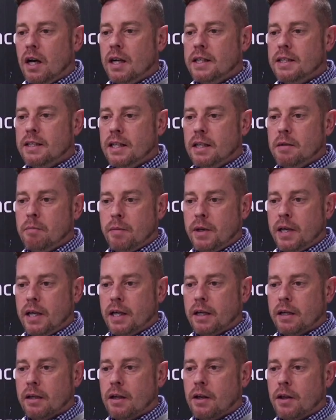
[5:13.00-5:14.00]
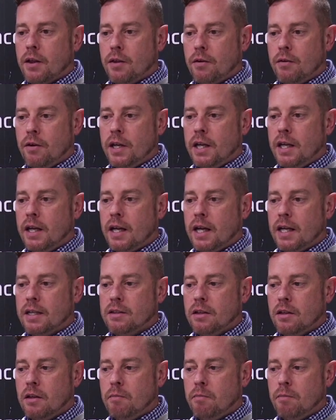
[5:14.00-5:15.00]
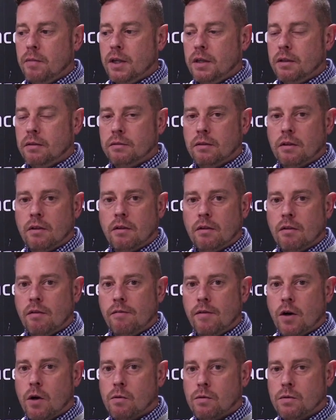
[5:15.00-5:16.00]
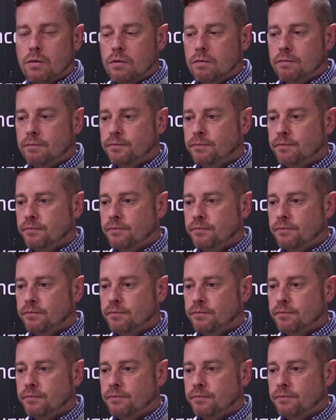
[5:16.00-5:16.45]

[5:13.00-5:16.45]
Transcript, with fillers: I did pick three as the number. False.